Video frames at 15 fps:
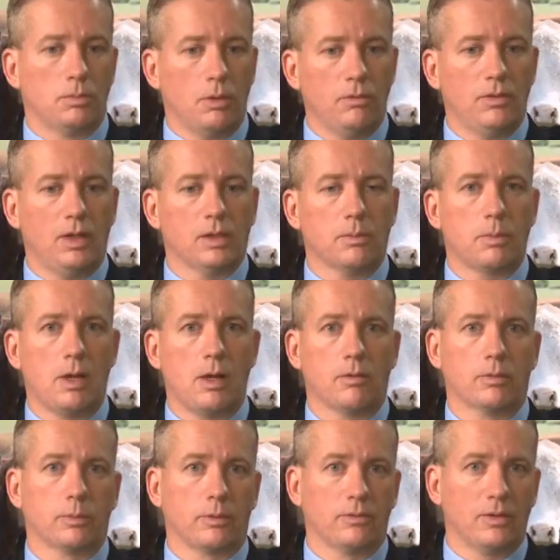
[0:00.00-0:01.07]
Bow Valley
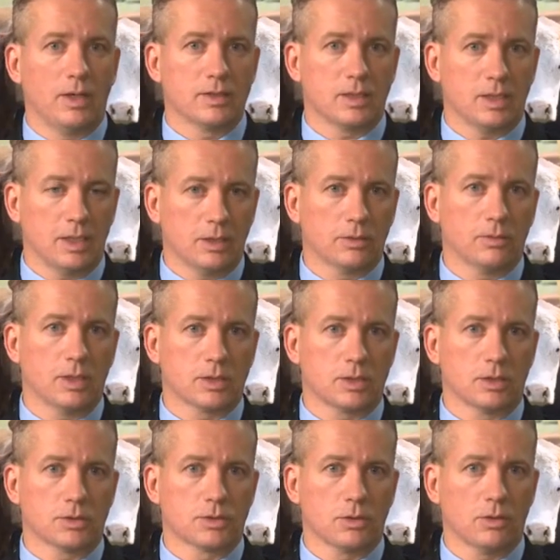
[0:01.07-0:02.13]
Power provides an
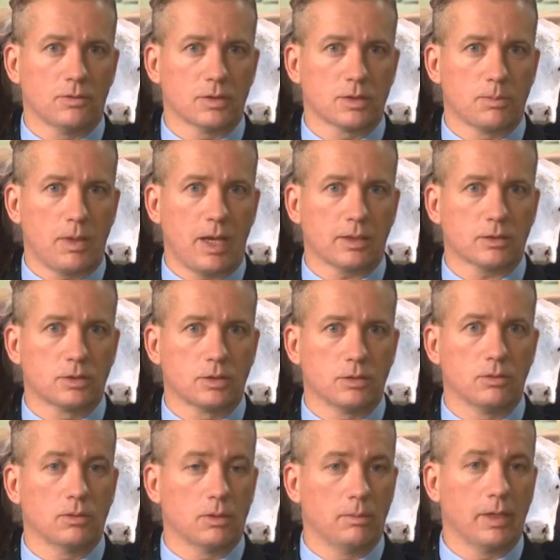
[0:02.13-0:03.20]
interesting service back
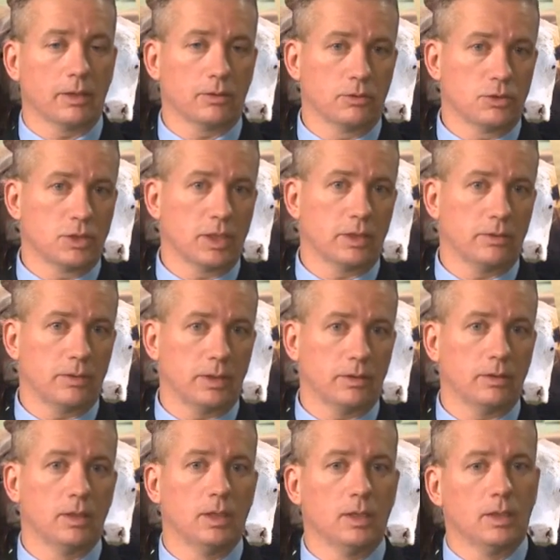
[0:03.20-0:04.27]
to the microgenerator.